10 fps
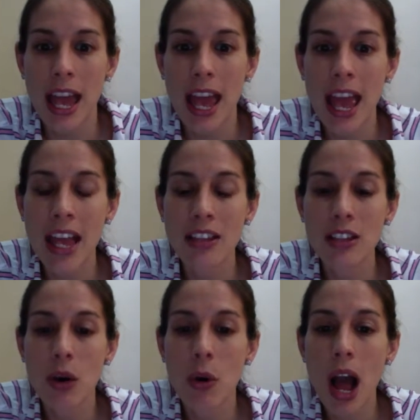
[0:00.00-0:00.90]
And
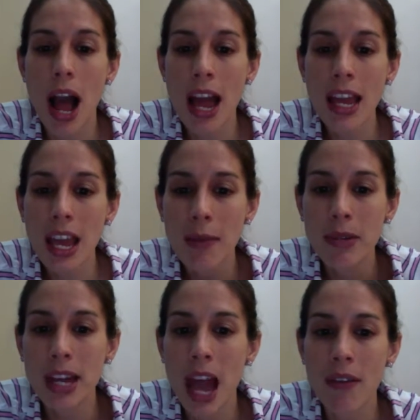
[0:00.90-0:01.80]
so I aimed
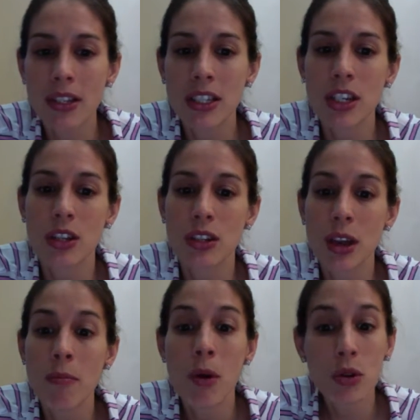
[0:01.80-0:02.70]
at having teachers
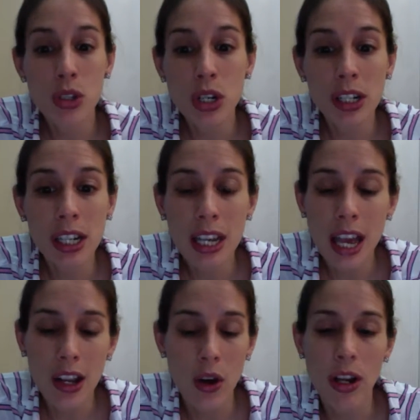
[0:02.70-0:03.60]
emotionally
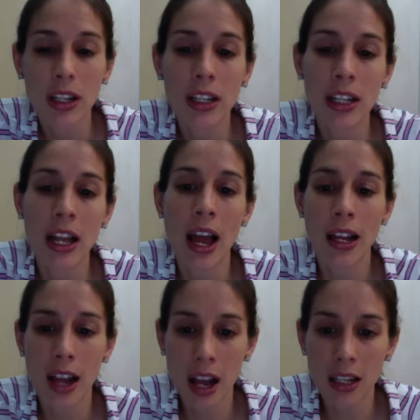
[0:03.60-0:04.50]
and
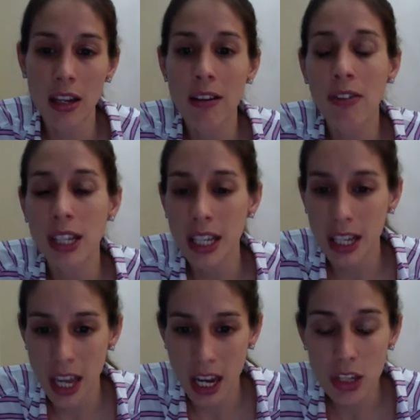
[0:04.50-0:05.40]
cognitively
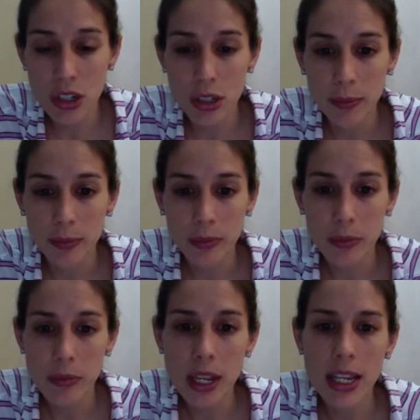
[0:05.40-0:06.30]
engaged,
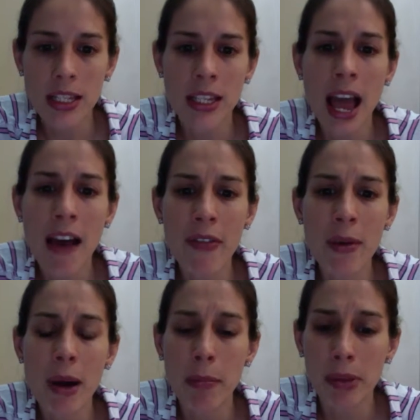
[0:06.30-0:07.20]
to have
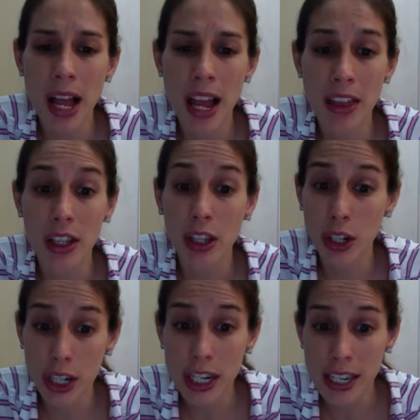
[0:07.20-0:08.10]
them apply the
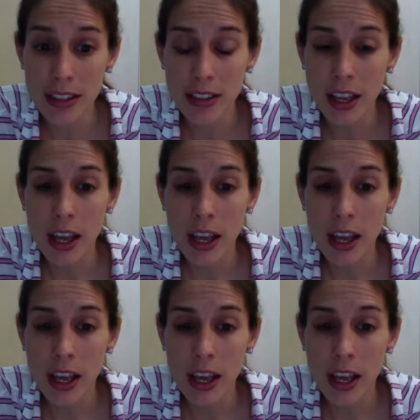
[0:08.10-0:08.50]
learnings